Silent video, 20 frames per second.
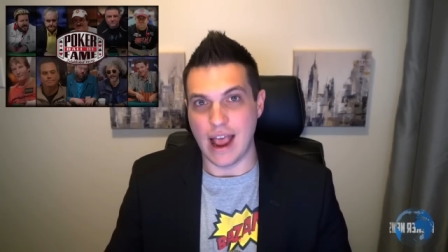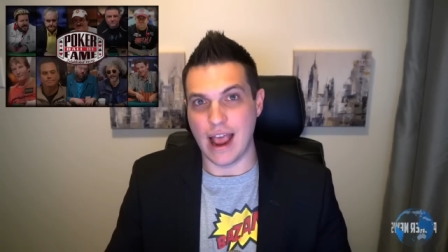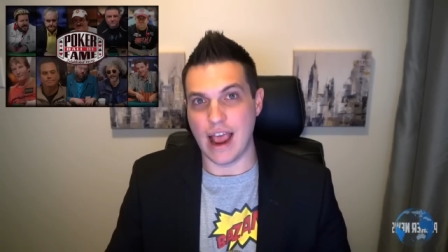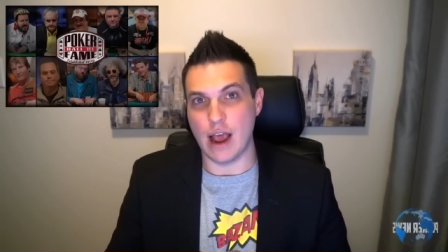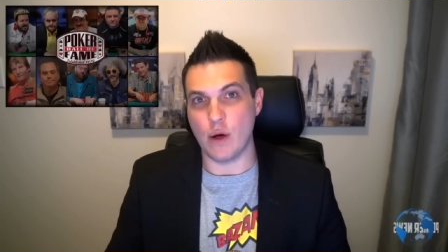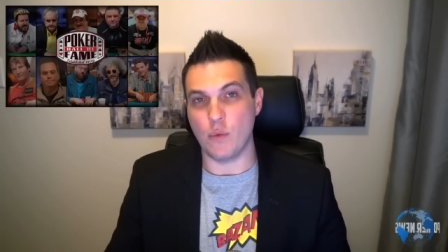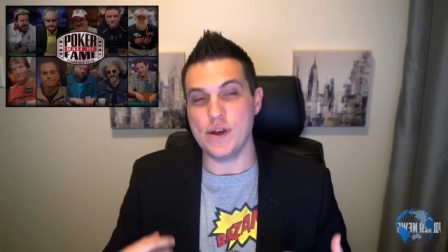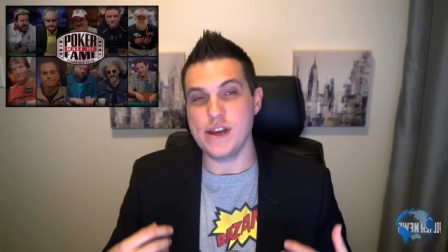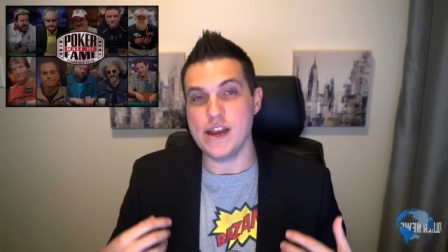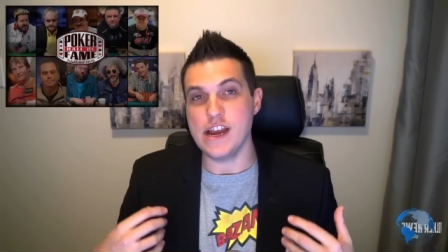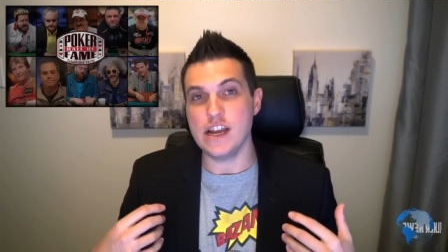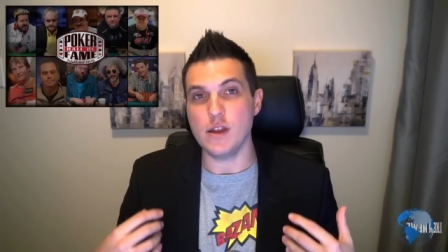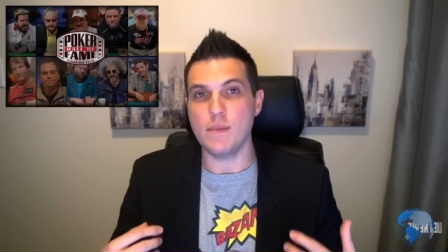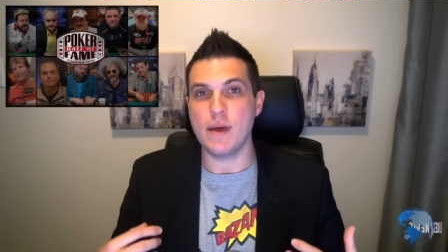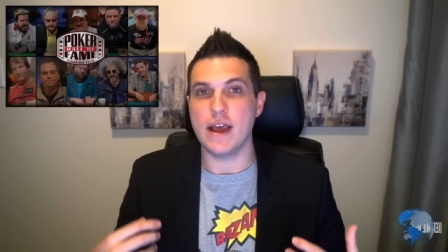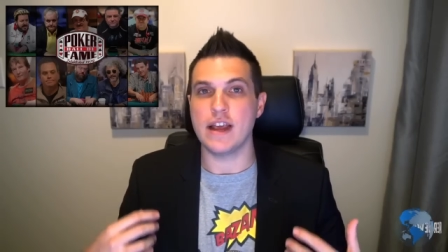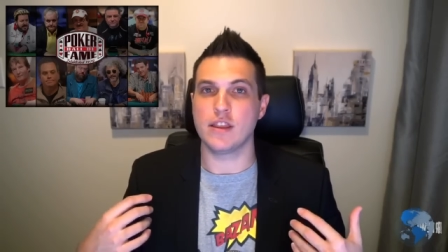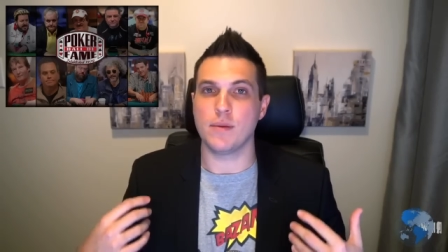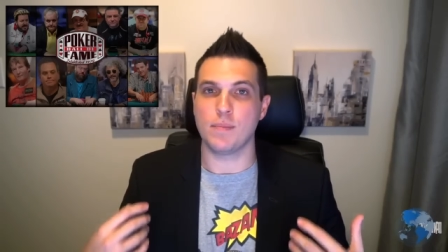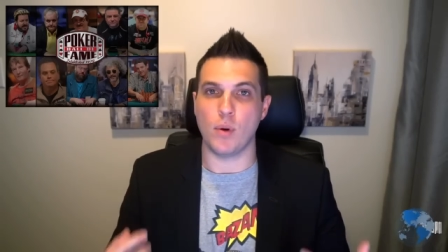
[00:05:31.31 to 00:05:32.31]
And we need to
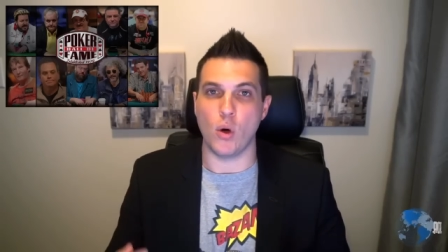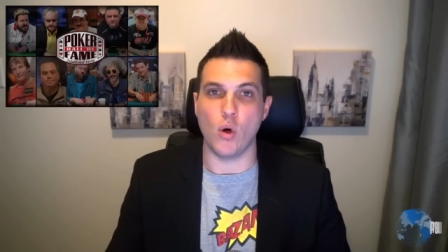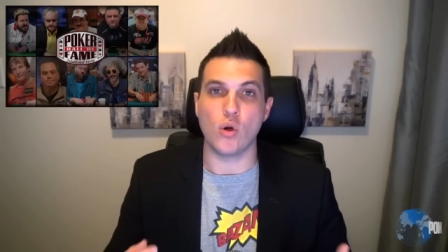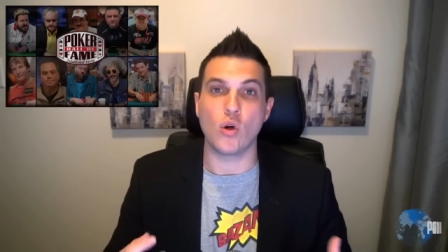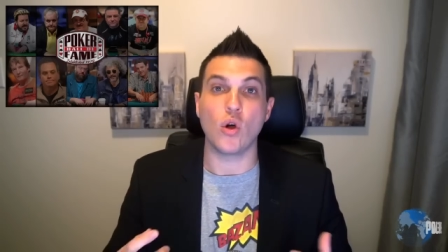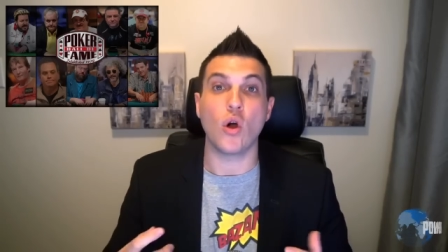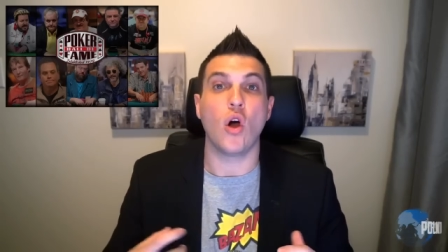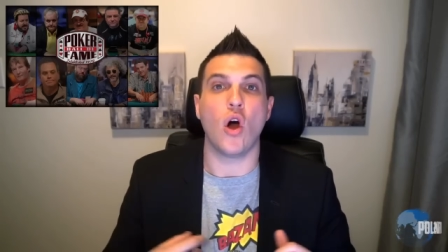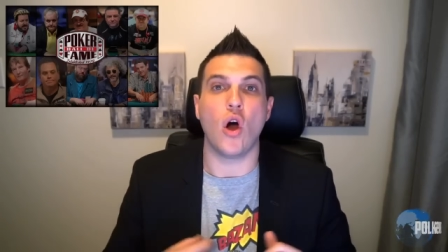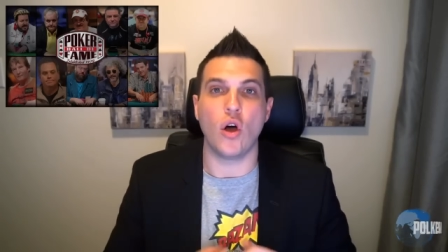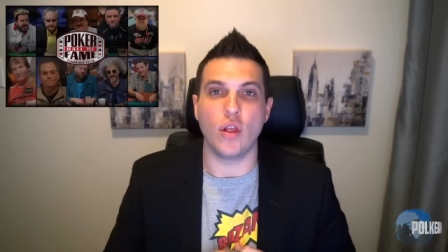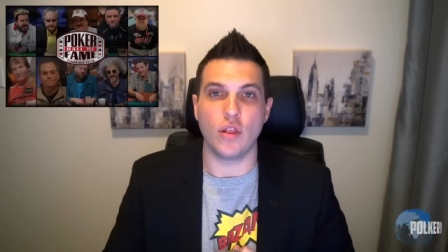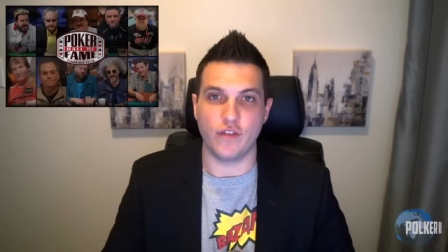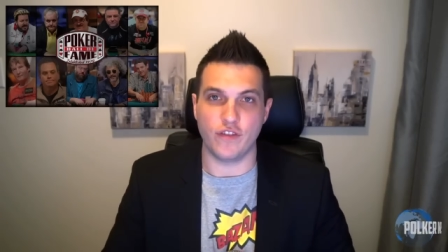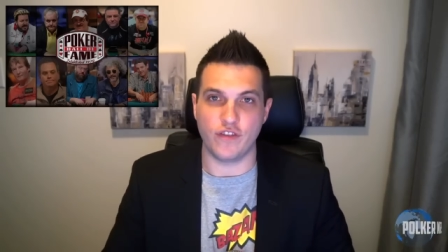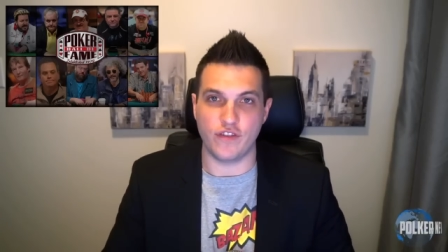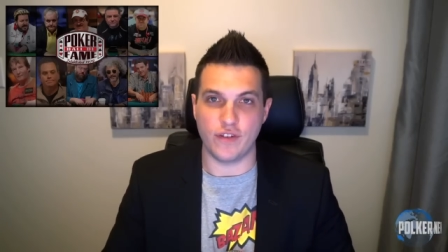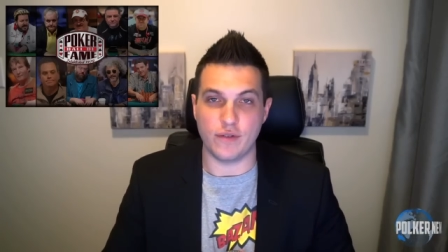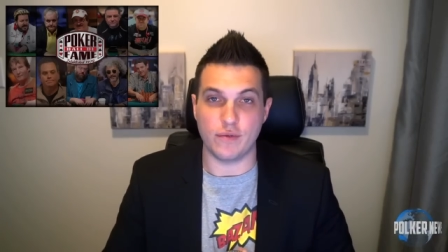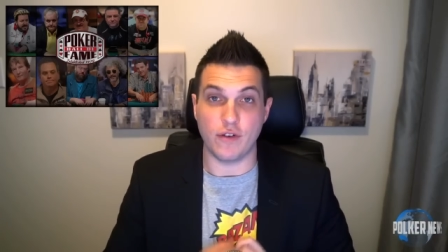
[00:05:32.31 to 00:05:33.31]
make the Poker Hall
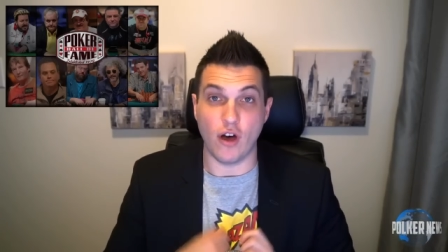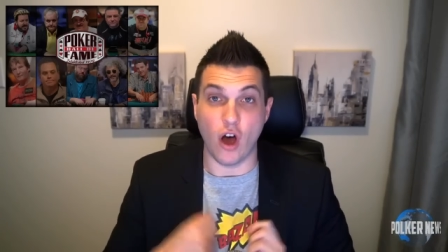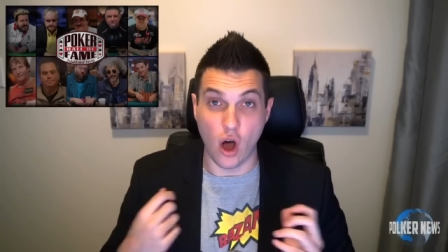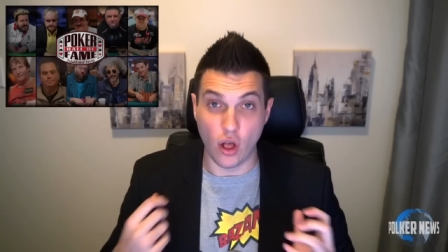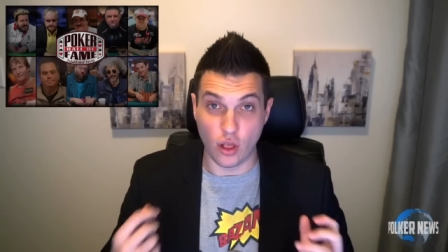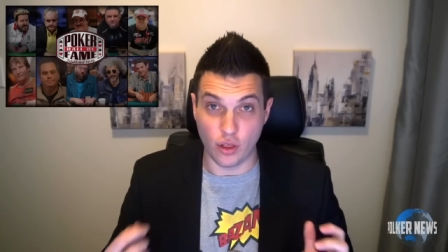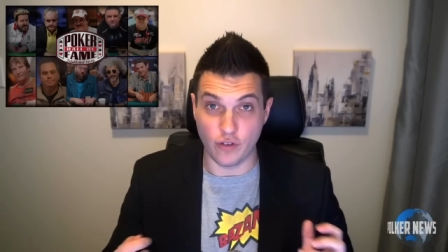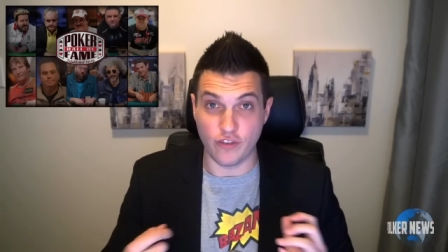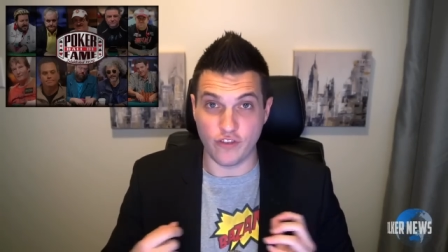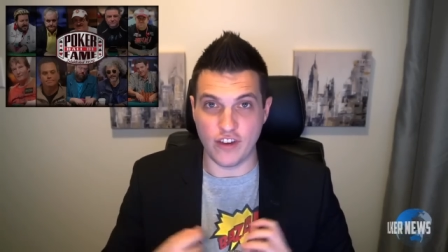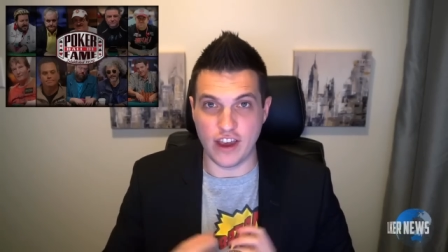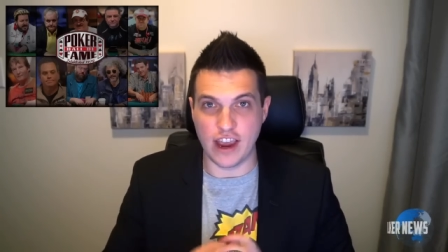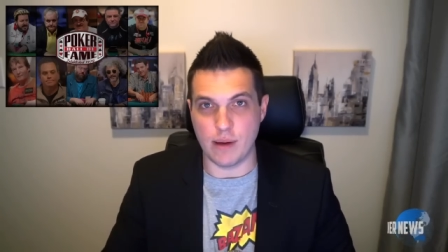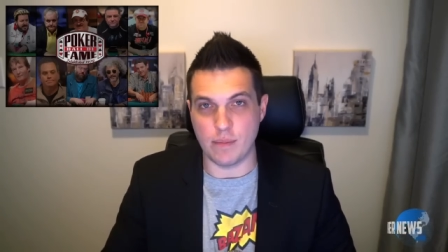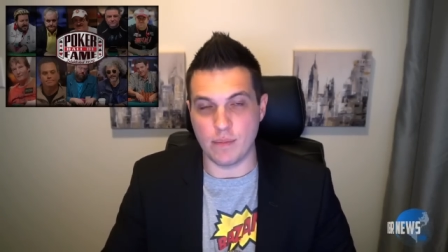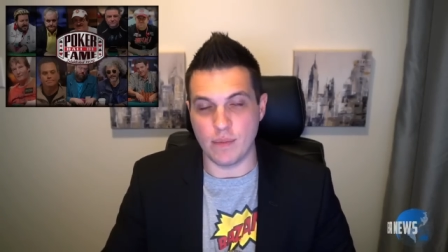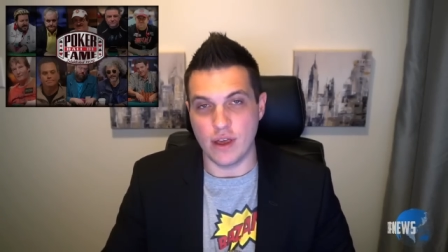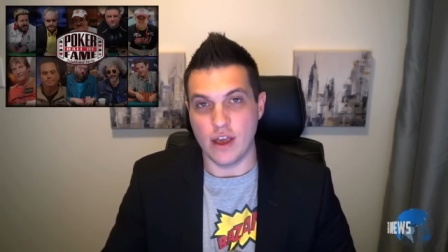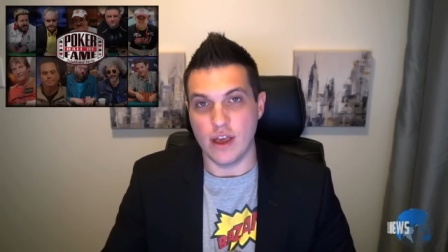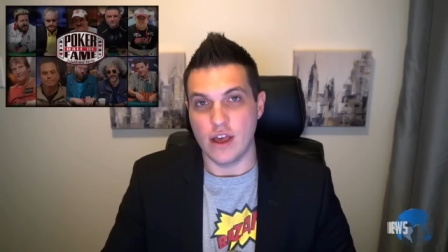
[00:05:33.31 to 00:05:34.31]
of Hall of
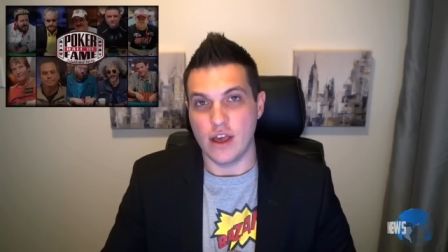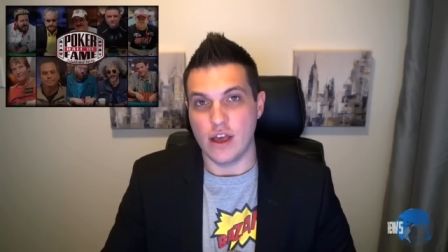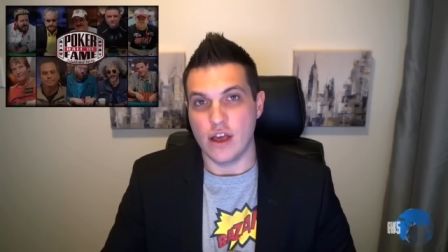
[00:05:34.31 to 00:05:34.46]
Fame